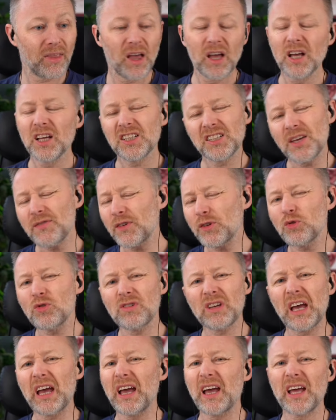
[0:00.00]
See if I don't
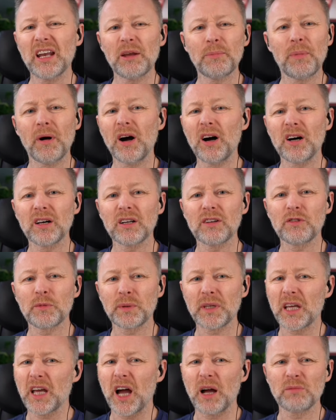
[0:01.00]
get any part of
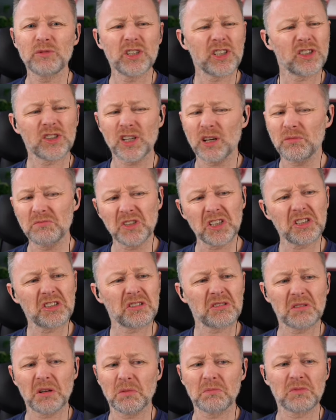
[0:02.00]
everybody. I'm just, I'm
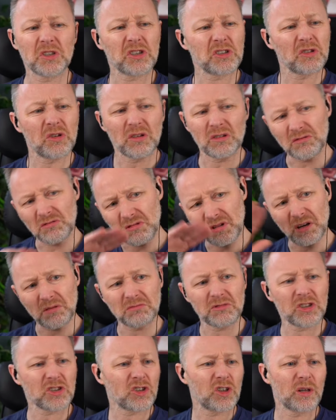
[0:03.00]
just, I'm just going, I'm
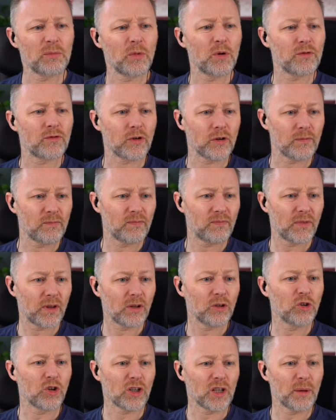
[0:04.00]
just going to move on.
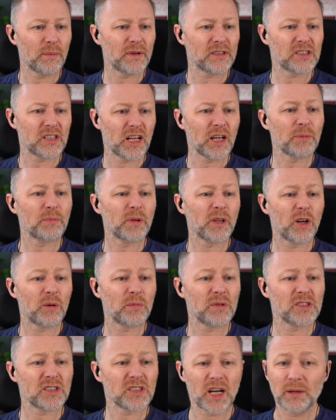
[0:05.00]
Look, Limmy, there's an airplane up in
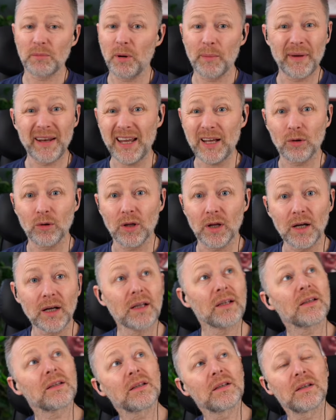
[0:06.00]
the sky. Am I meant to go
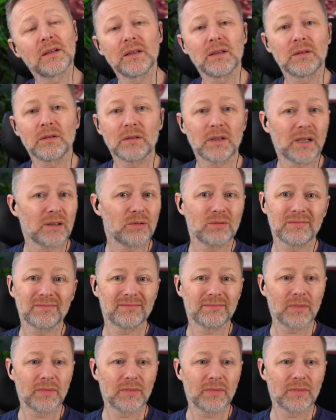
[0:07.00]
out. I don't know.